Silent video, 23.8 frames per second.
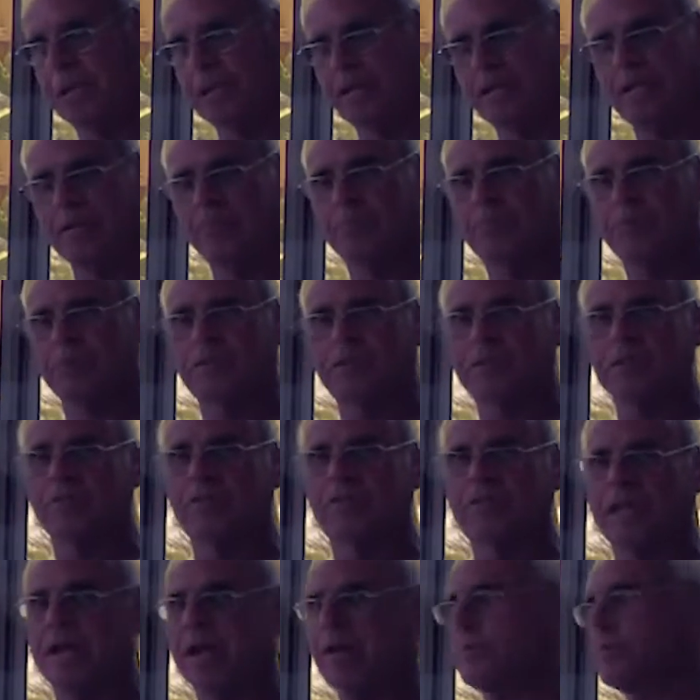take it and put it
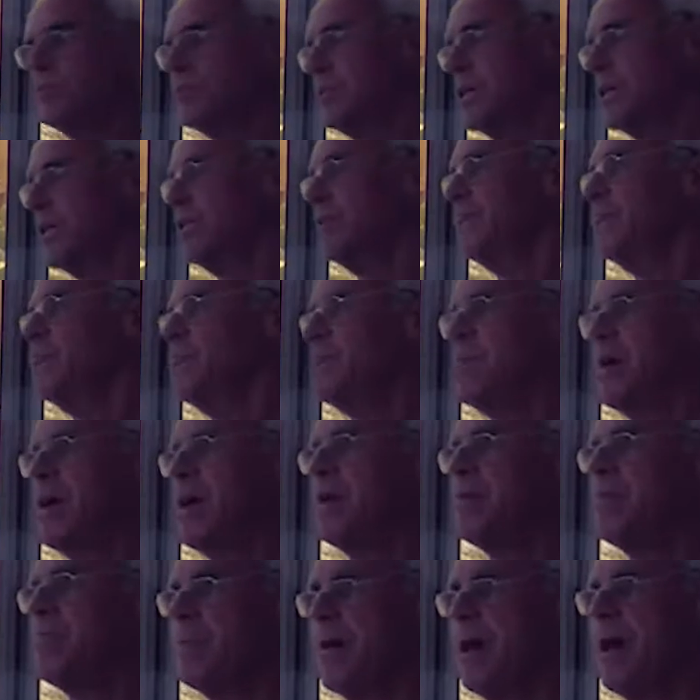on the outside of your
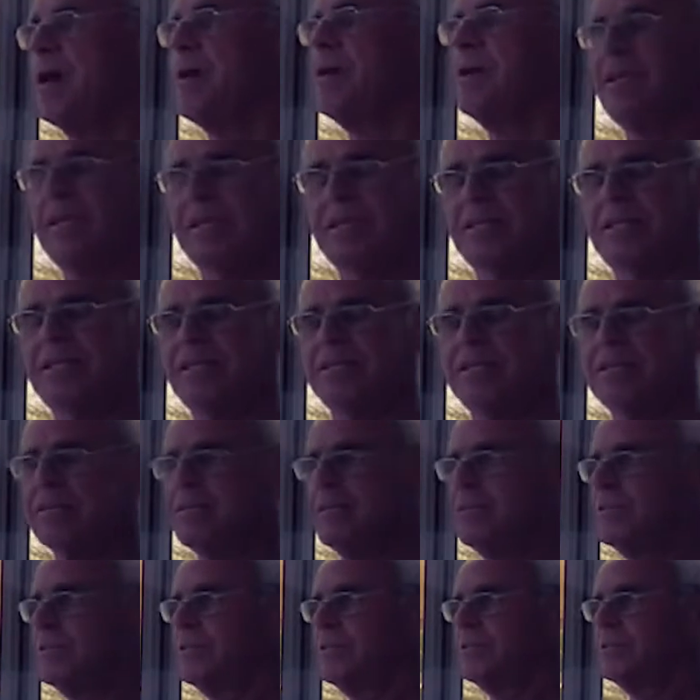backpack.
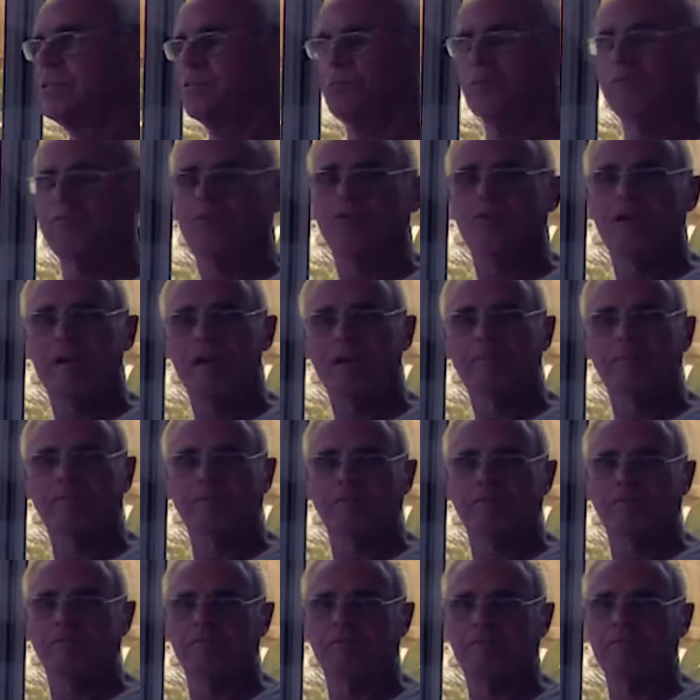So if you
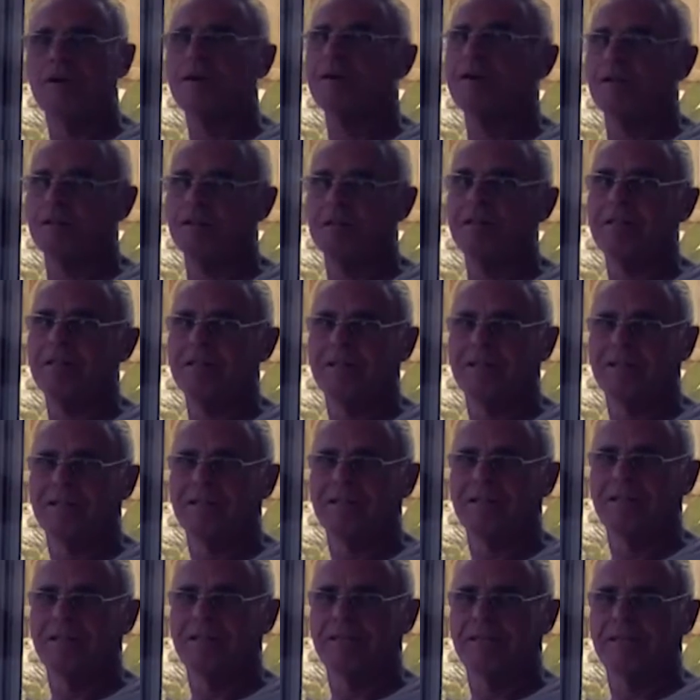happen to
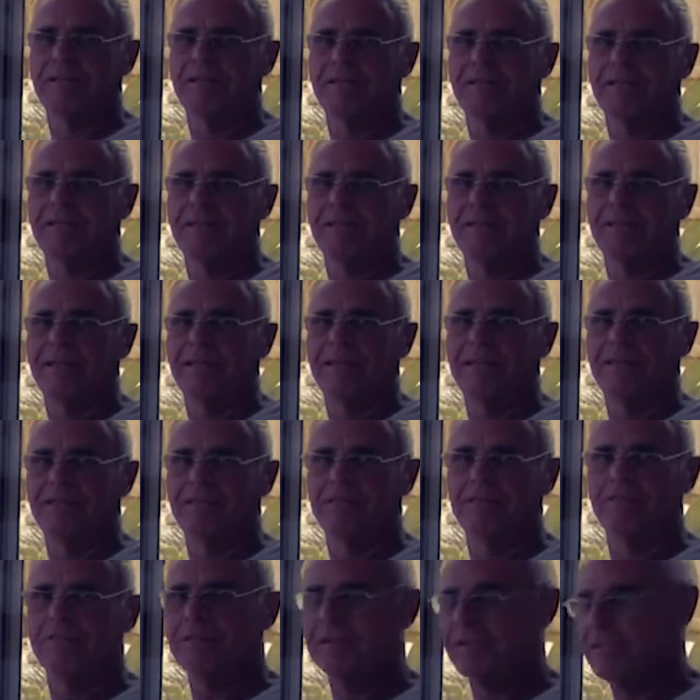fall,
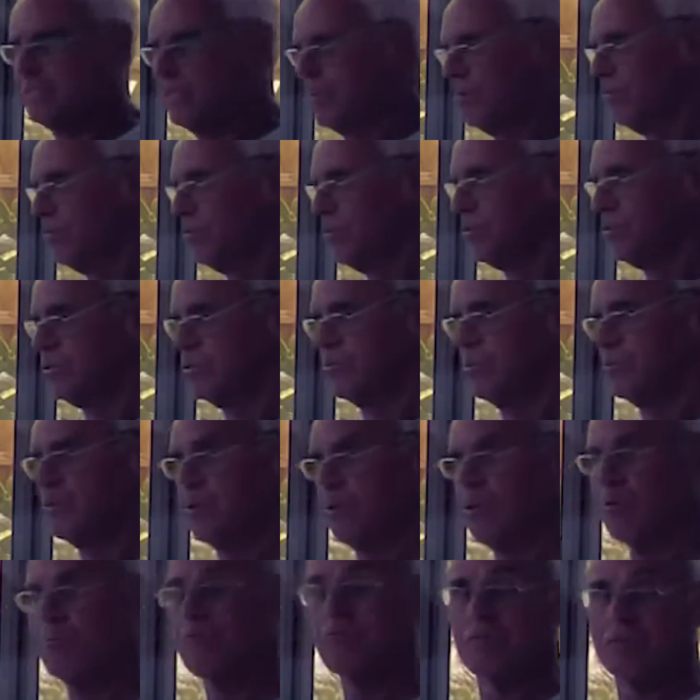you've got that whistle,
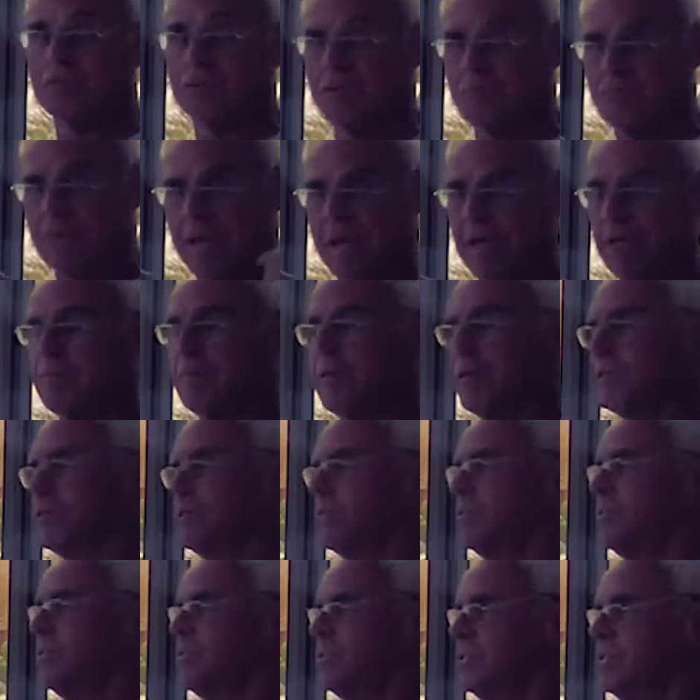hopefully your backpack's
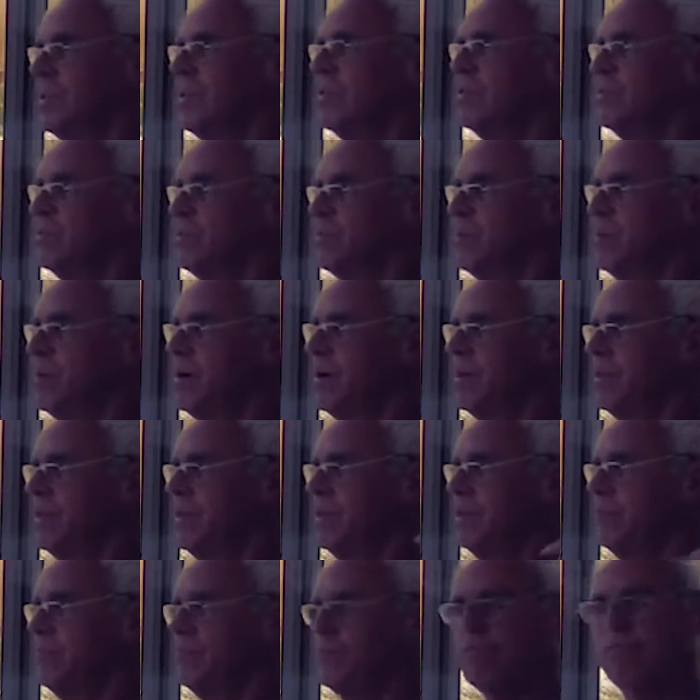gonna stay on your body.
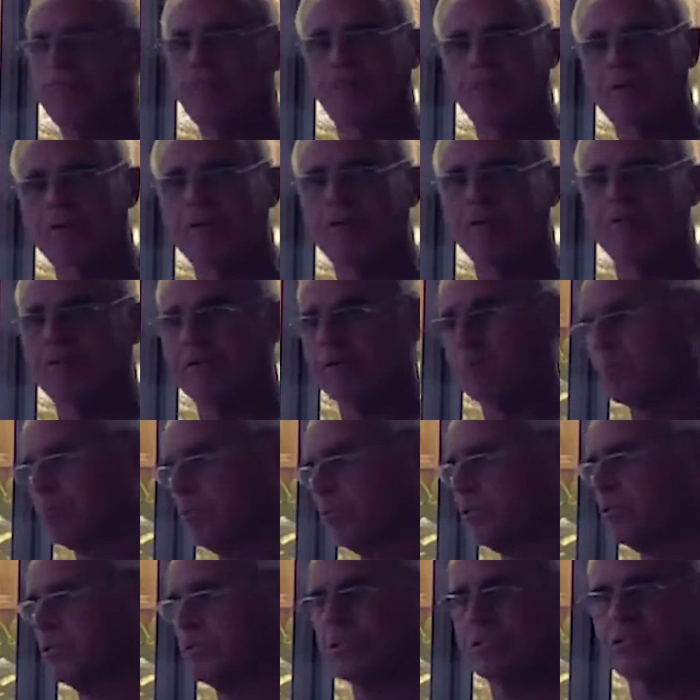If you fall, that
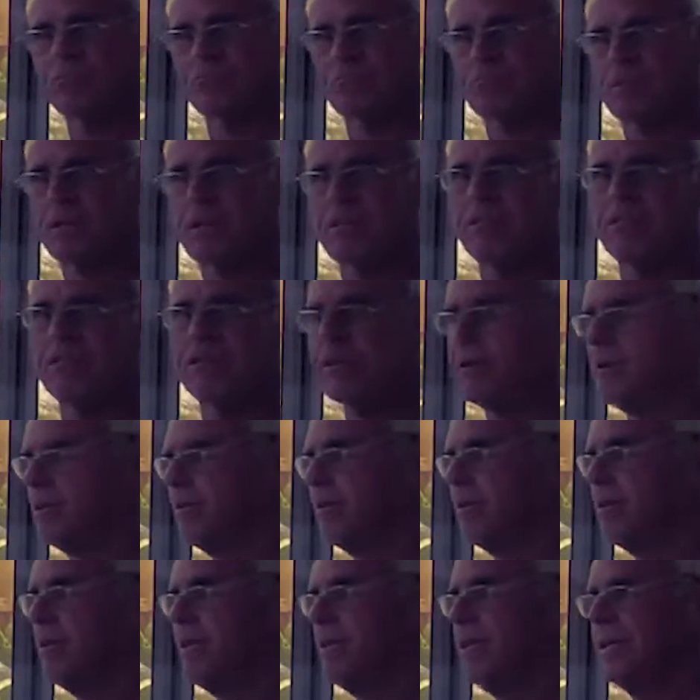whistle is right
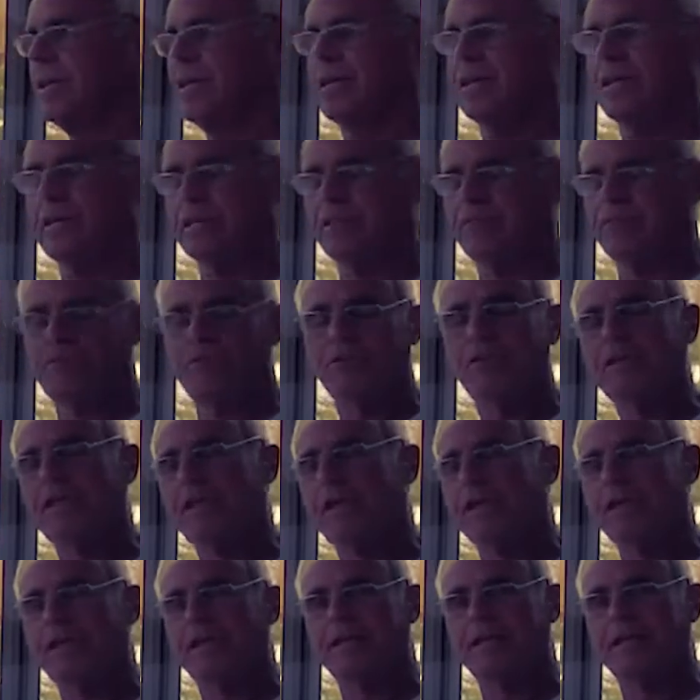there, and if you
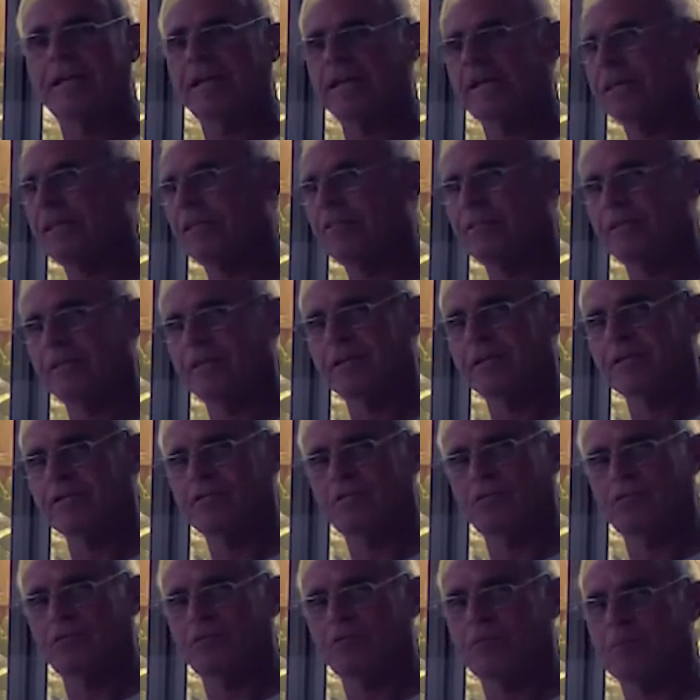can't get at anything
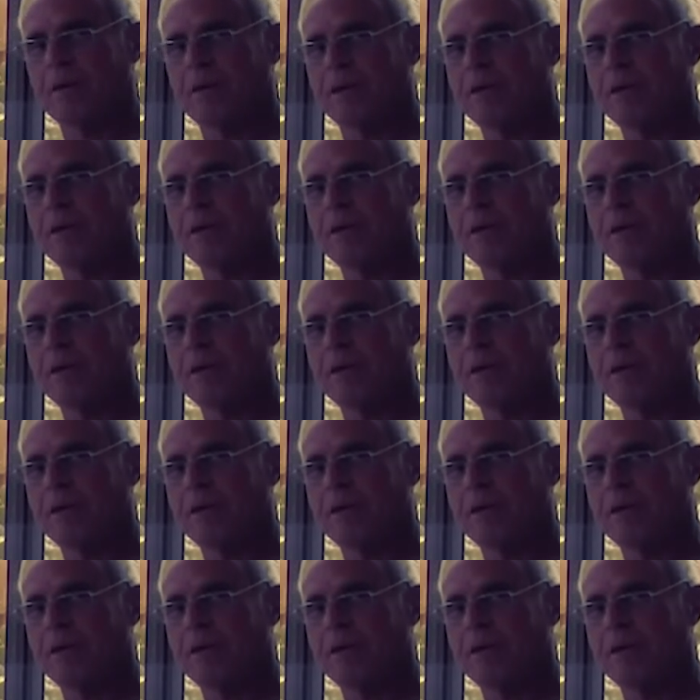else in your